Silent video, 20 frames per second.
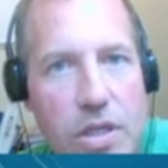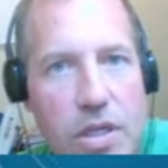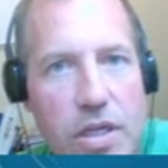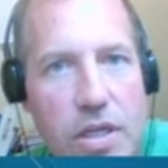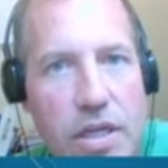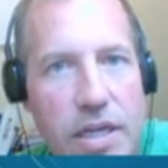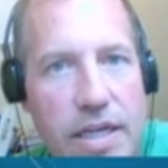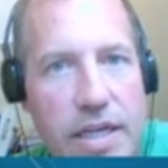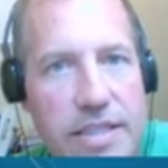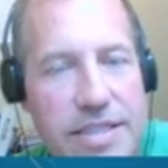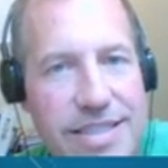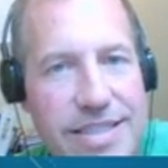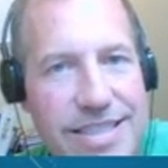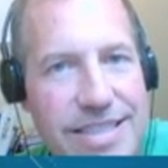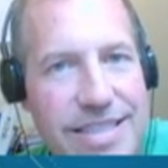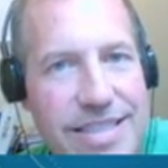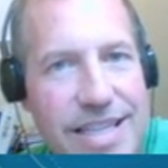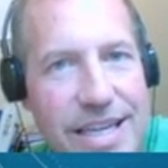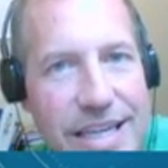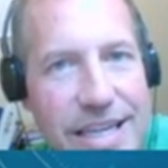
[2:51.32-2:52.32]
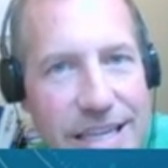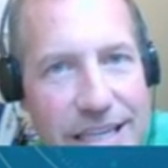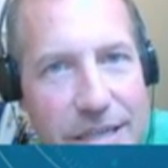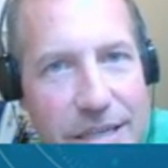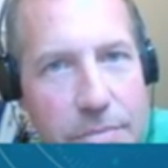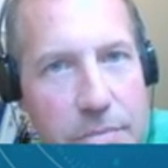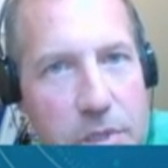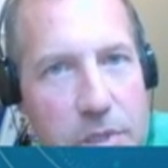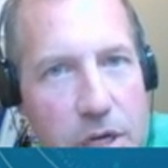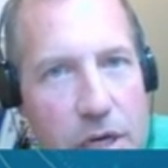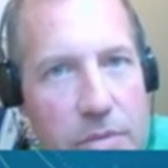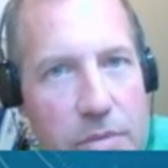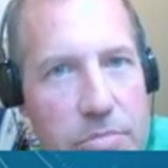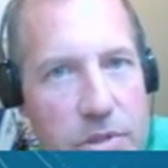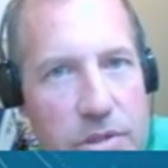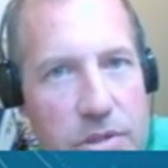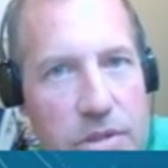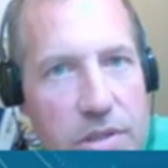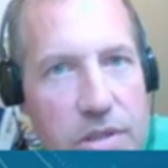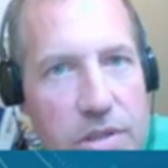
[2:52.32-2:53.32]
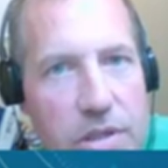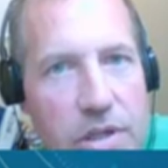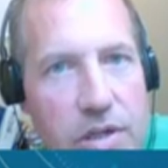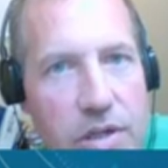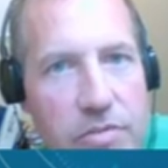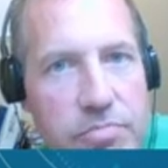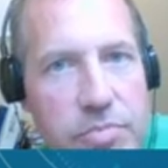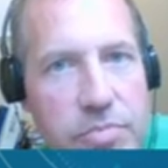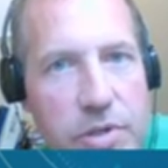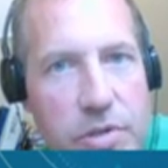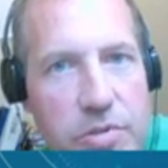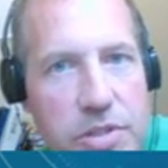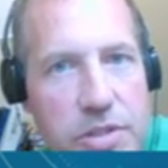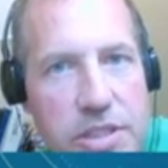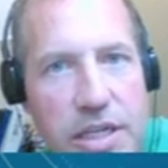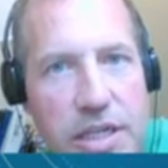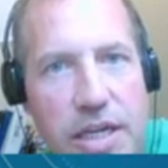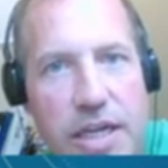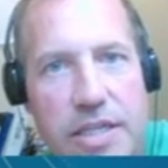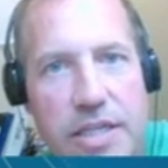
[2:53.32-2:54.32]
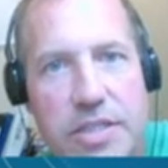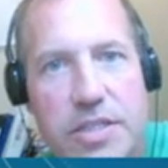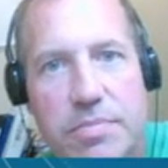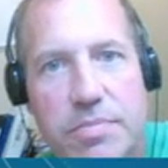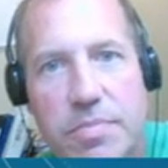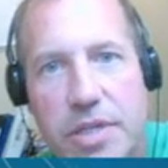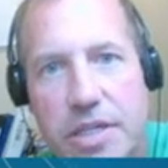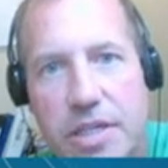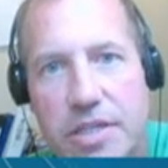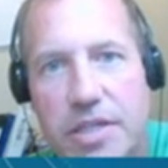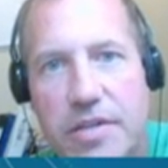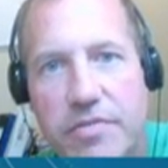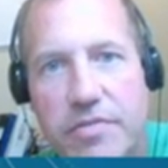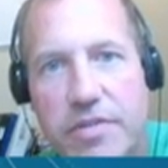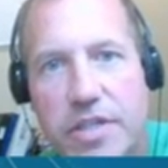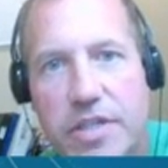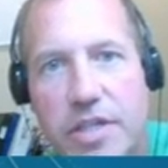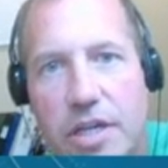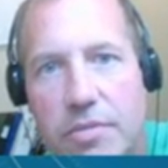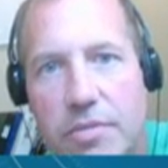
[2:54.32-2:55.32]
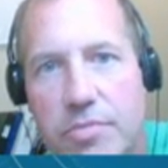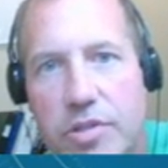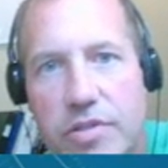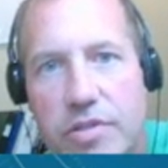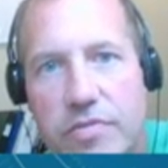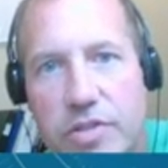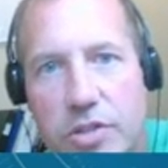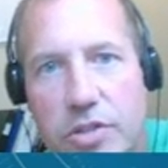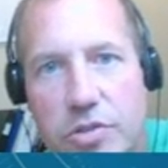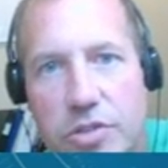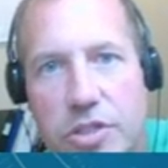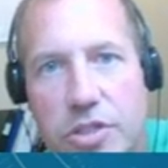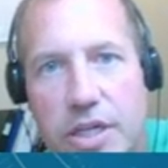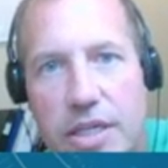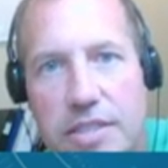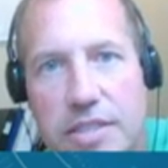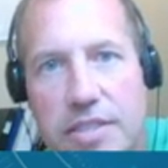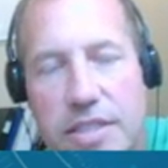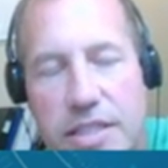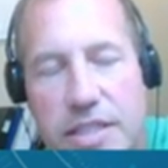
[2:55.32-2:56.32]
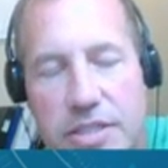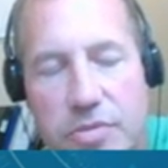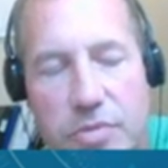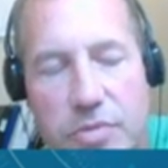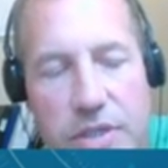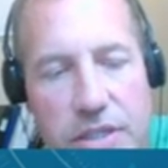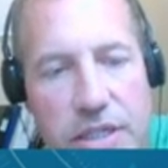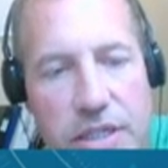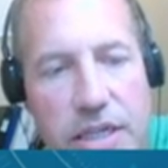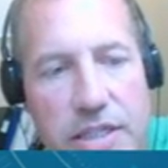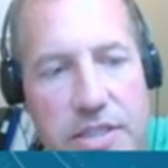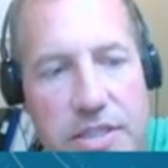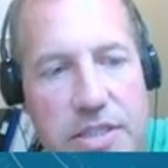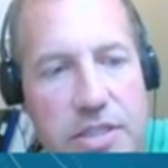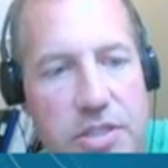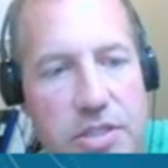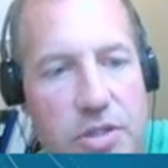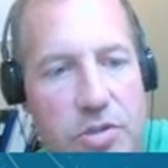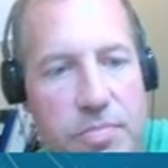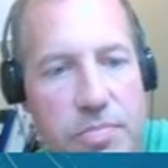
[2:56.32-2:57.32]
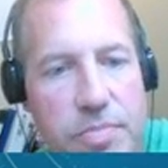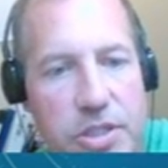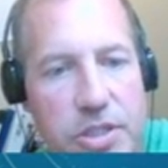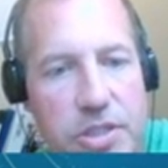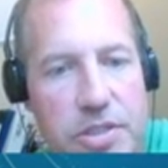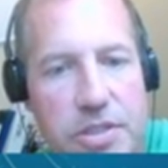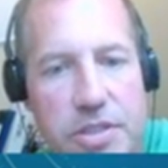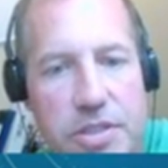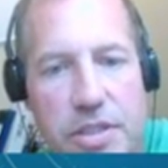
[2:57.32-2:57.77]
has the same number of protons but a different number of neutrons. That's what an isotope is.